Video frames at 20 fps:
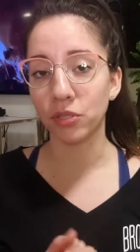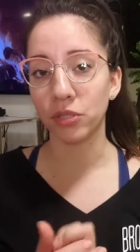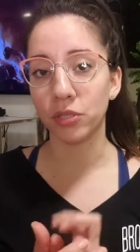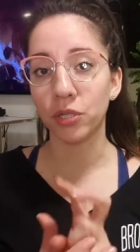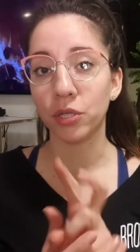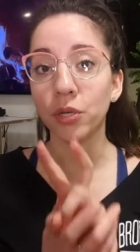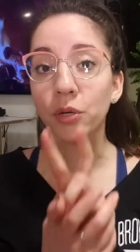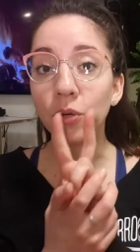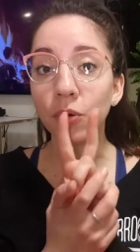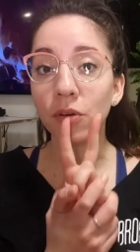to
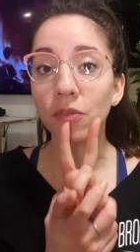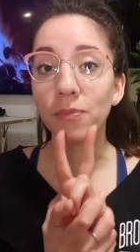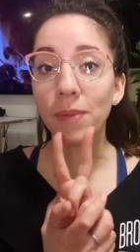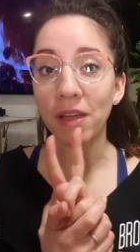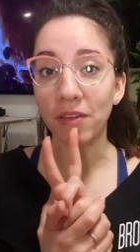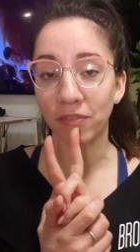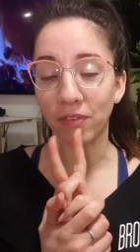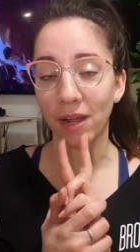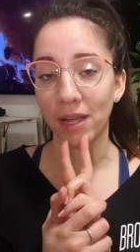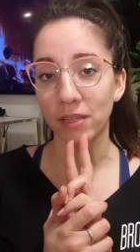two of
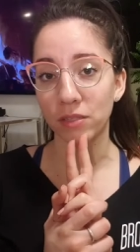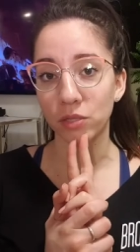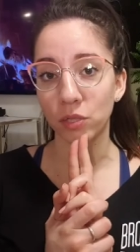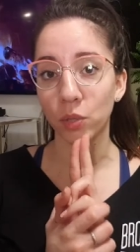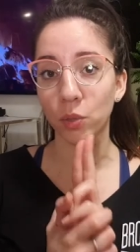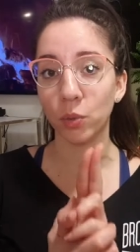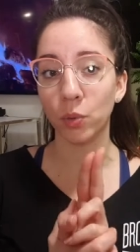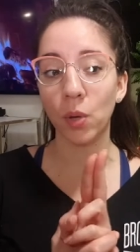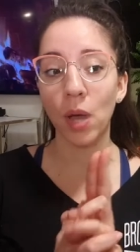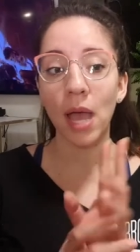my friends
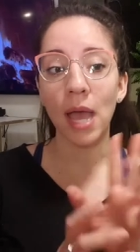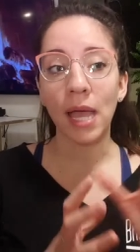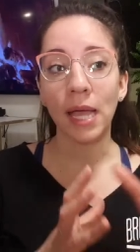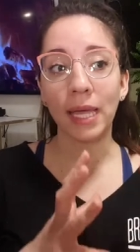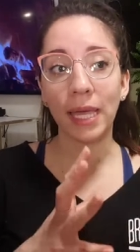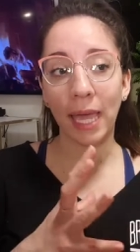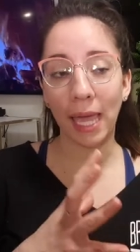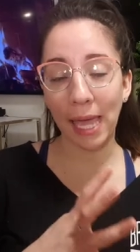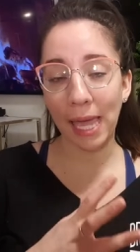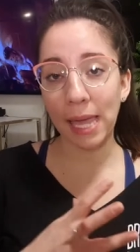who
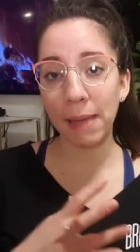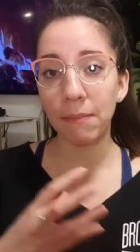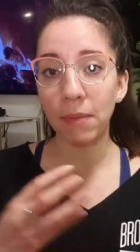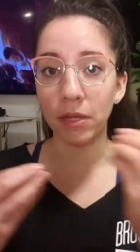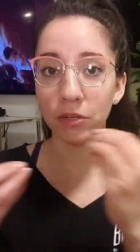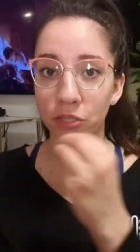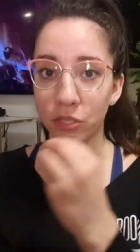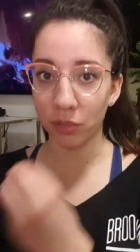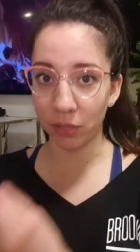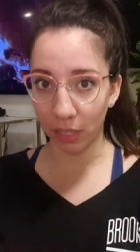came
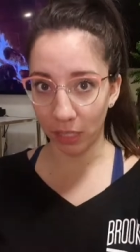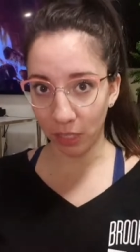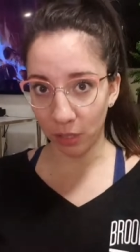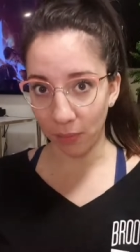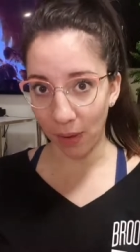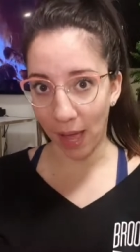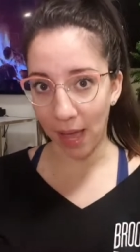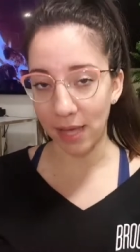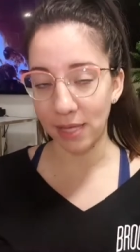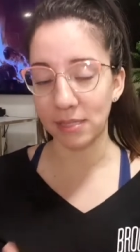to the
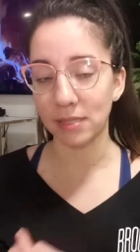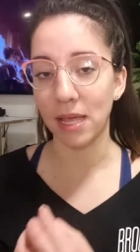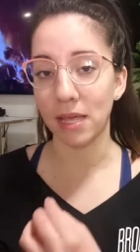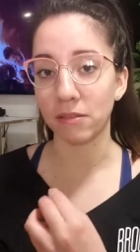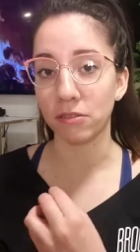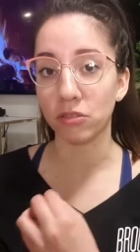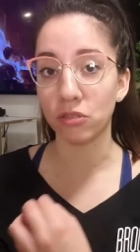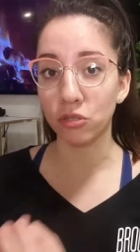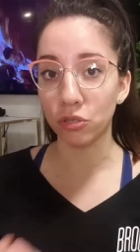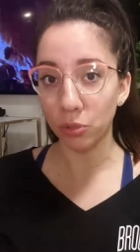US
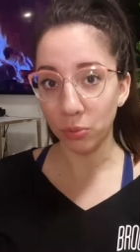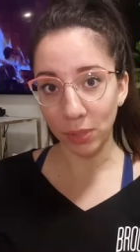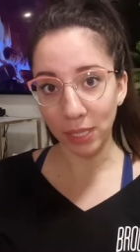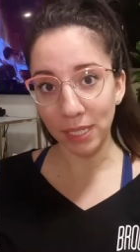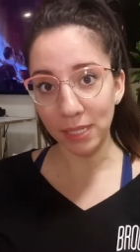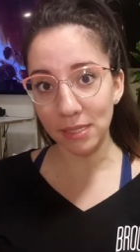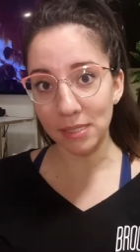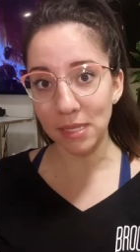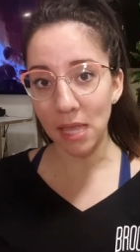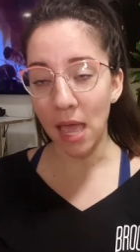as
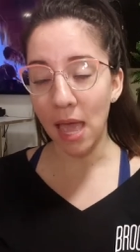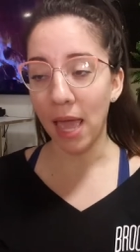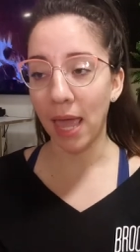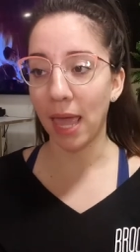students,